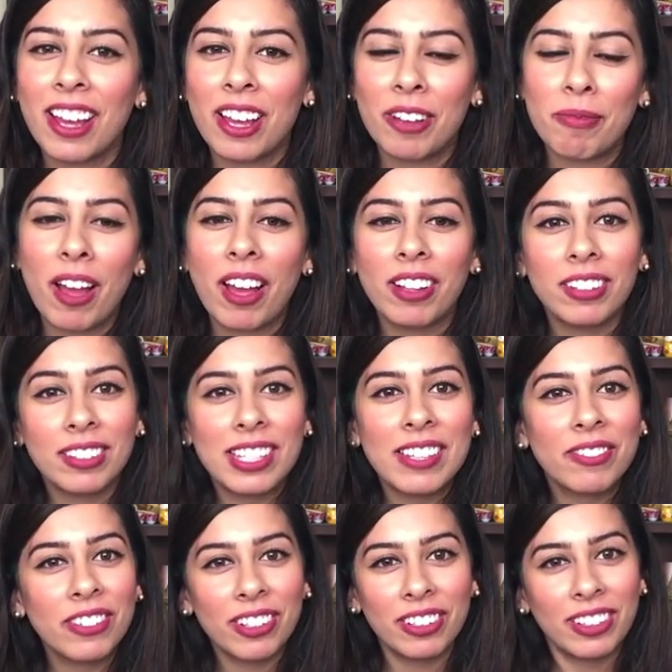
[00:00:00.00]
I'll
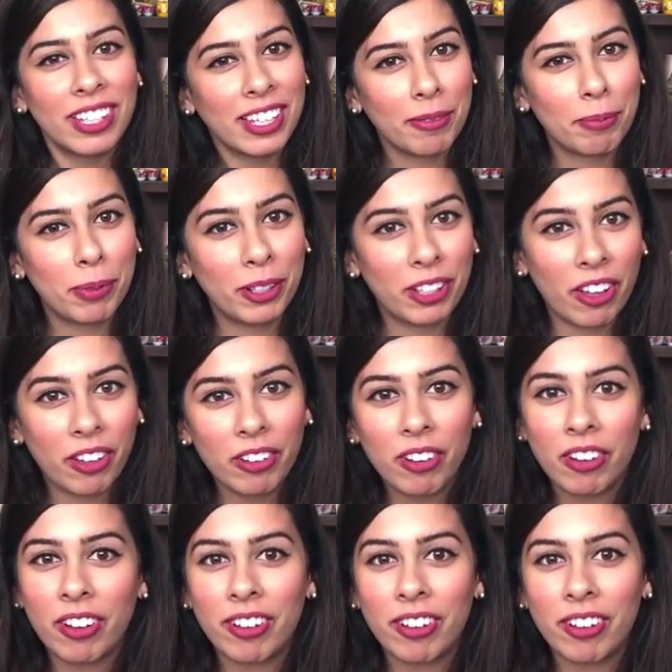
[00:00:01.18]
leave the link below